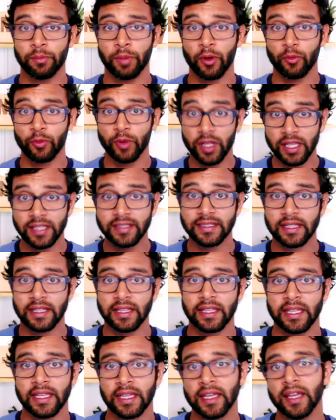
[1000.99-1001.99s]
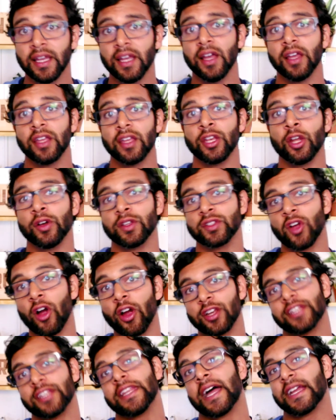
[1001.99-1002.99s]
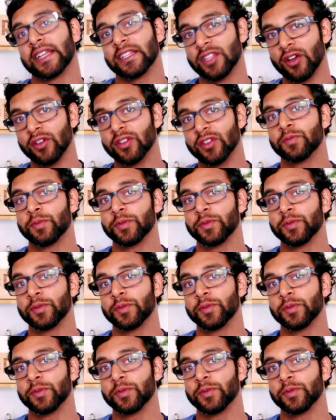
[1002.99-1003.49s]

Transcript: But realistically, you know, it's hard to diagnose,